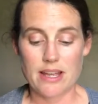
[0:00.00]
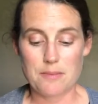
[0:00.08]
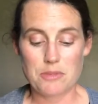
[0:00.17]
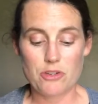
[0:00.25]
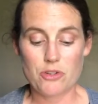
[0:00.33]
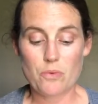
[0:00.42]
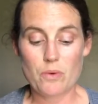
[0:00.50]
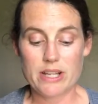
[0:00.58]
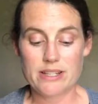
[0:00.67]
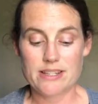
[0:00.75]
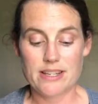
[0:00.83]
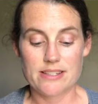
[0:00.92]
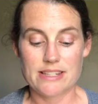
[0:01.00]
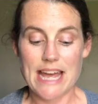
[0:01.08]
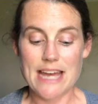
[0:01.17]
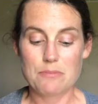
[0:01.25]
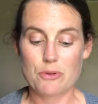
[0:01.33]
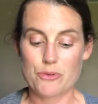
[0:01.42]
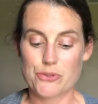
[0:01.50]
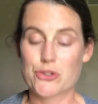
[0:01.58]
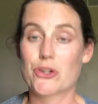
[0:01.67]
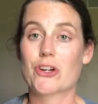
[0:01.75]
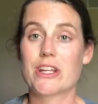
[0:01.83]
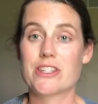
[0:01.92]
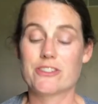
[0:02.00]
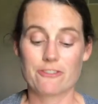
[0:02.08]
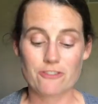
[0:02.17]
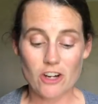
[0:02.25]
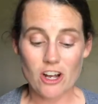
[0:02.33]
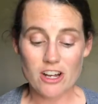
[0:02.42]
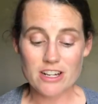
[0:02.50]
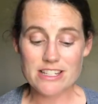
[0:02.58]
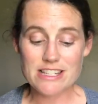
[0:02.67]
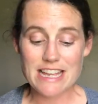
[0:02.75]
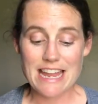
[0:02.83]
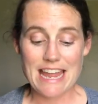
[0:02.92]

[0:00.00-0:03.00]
Unit 1 says tadpoles turn into frogs,